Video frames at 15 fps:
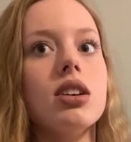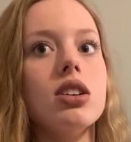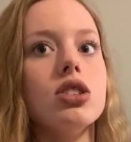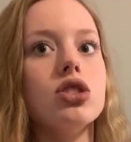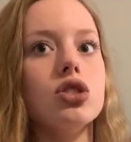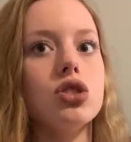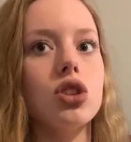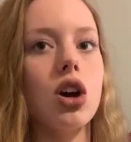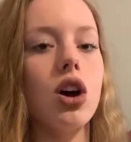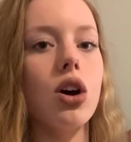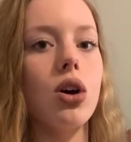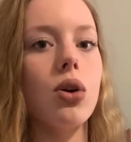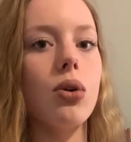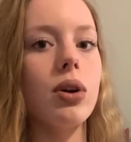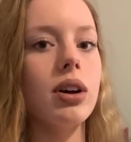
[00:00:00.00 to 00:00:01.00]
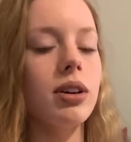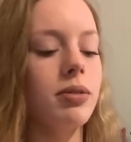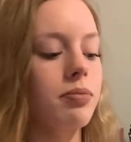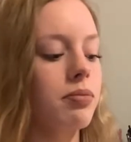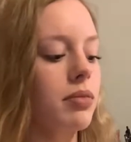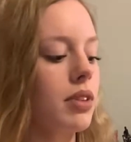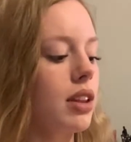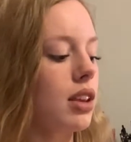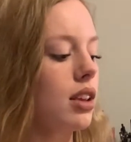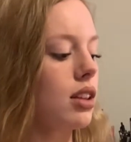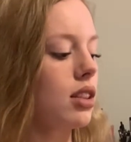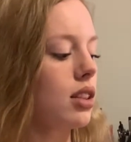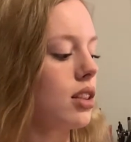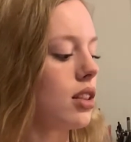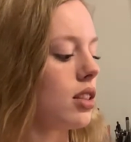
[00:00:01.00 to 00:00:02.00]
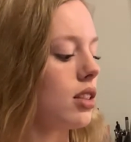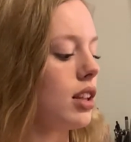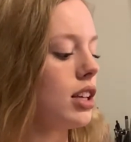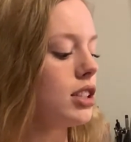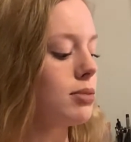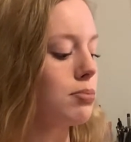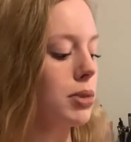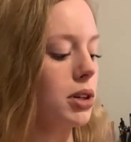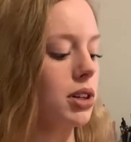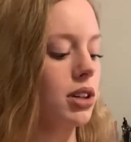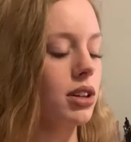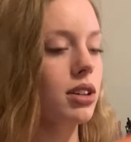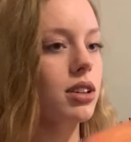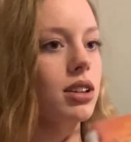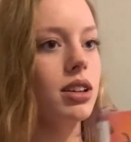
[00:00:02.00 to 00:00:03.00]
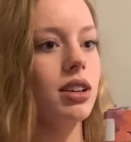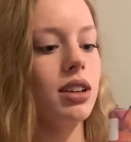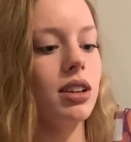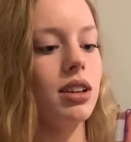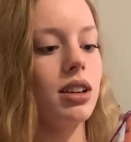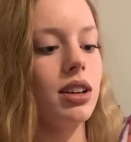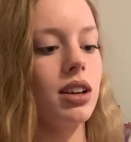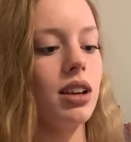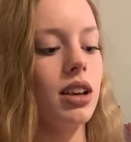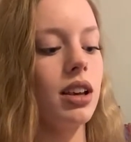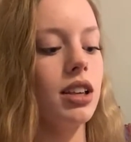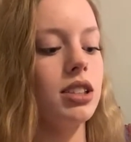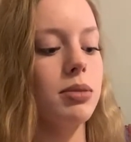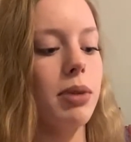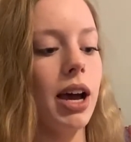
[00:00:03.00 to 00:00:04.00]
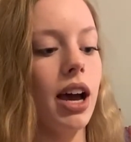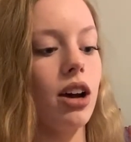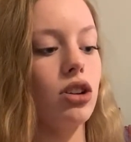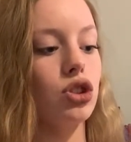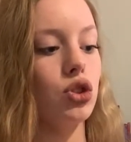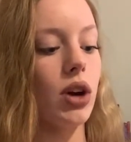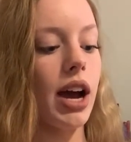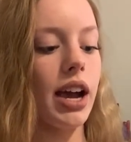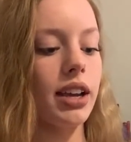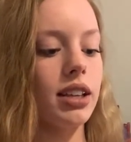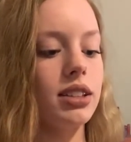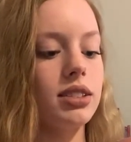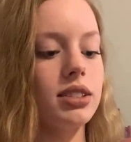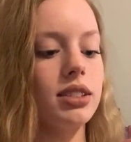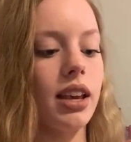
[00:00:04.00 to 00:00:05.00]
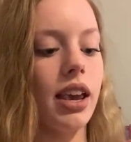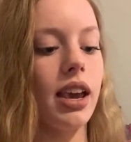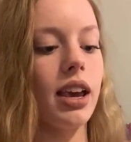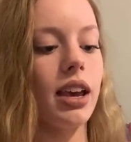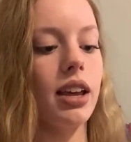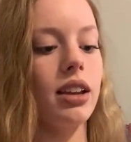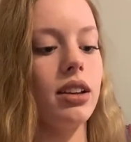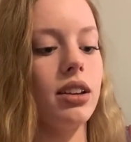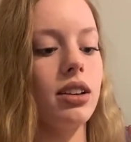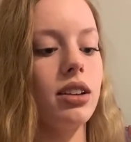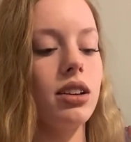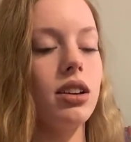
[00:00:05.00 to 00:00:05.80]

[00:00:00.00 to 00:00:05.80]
So this book is about dragons, and